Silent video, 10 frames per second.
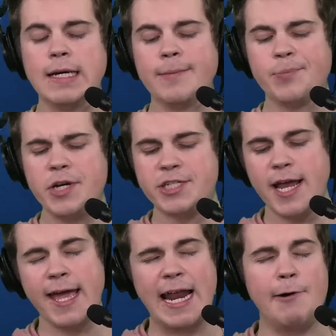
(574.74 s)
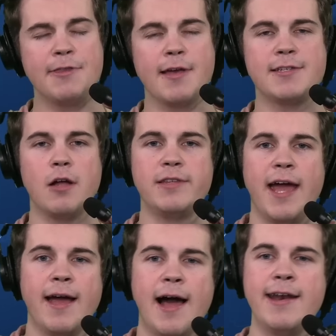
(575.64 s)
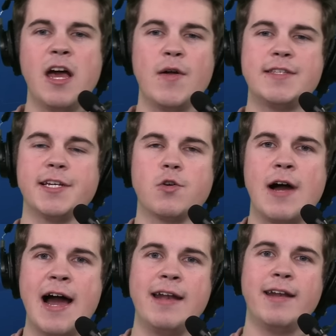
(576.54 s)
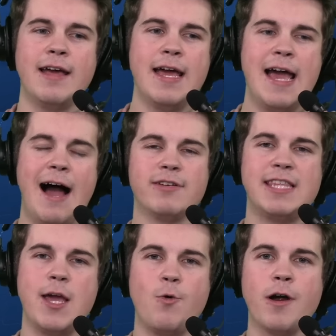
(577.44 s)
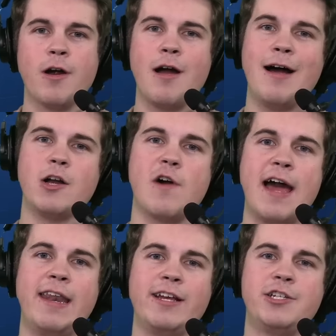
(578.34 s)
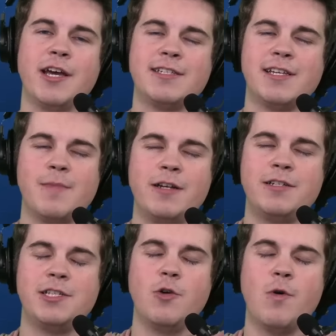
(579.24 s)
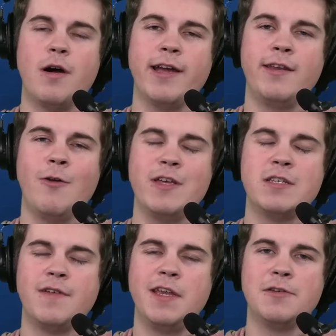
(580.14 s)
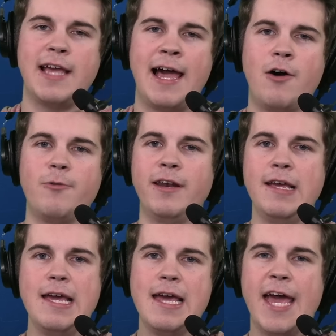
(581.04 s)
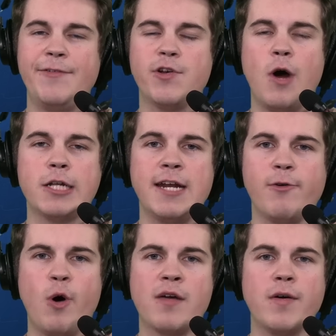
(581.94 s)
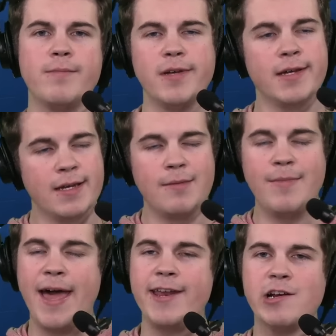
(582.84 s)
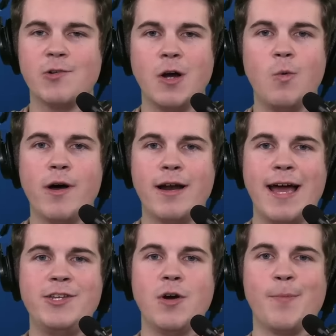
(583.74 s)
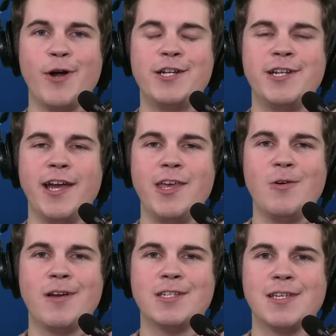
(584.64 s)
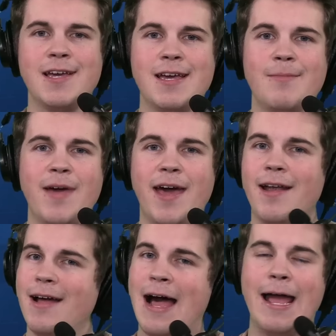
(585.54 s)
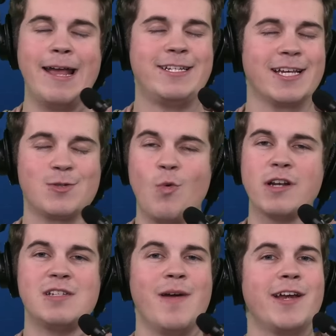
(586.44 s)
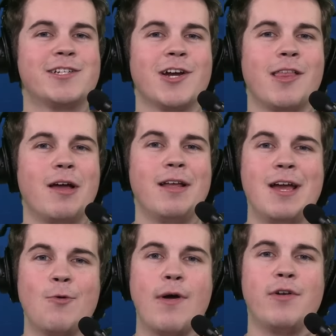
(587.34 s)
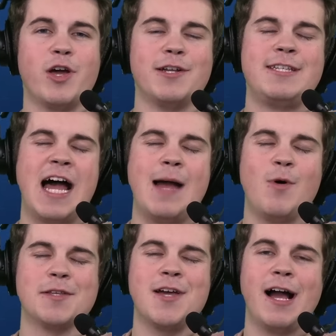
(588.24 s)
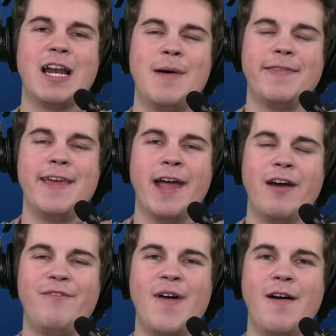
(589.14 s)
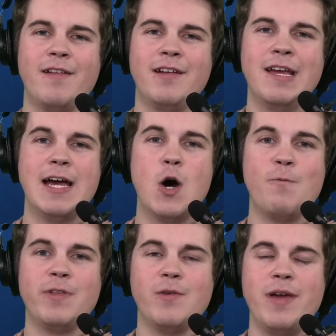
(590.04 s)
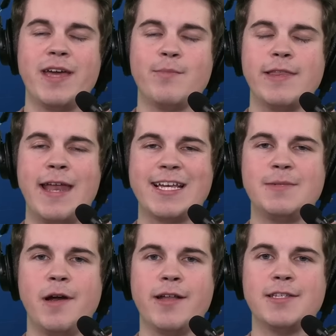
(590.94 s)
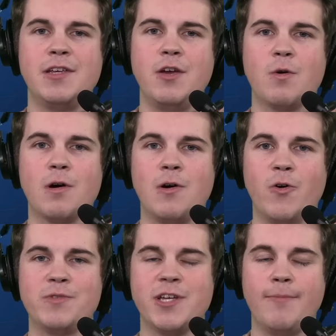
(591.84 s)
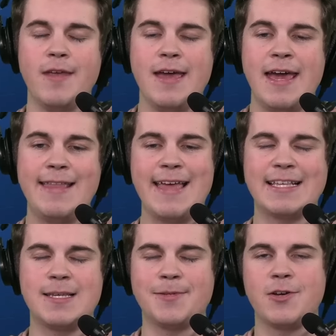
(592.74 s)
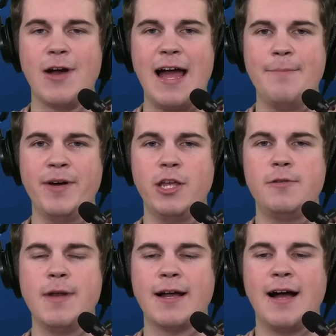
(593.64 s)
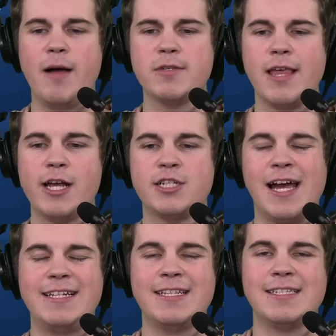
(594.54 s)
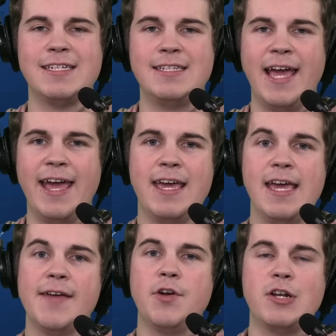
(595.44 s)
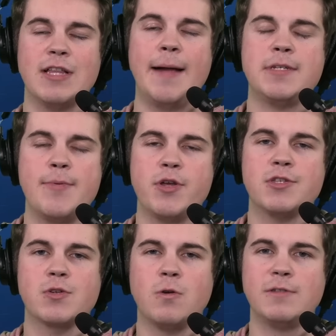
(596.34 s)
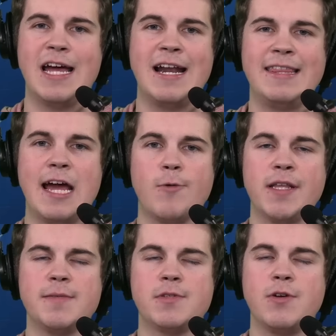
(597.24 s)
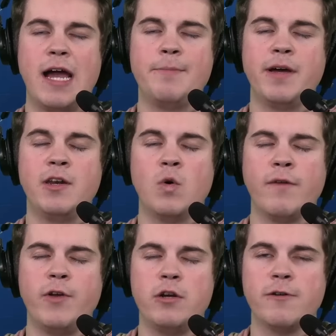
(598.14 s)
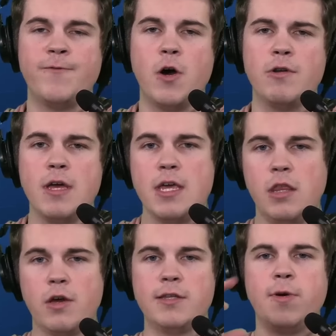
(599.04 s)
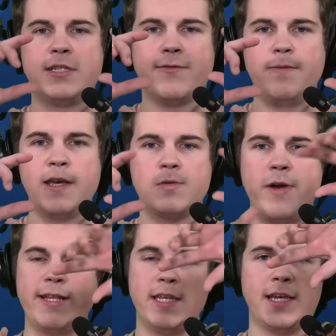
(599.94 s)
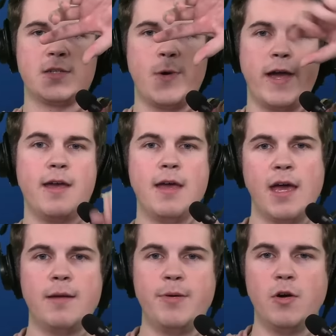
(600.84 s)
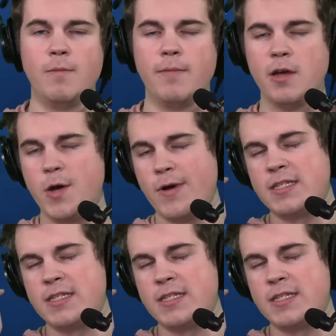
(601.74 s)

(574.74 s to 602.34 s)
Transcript: Appreciate hanging out with us all day. I know it's a grind, and obviously we're uh, grinding just as much as you are getting all these videos out. And if you're watching every one of them, man, you're a real one, and I do appreciate you because man, I just want to make sure that we're having a good time while talking about the NFL, and hopefully we can bring that experience to your home. So hit that subscribe button, youtube.com slash Titans today. If you're on your laptop, you can scroll down and hit that red subscribe button, or if you're on your phone, you can twist it from this way to this way, and boom, there'll be a red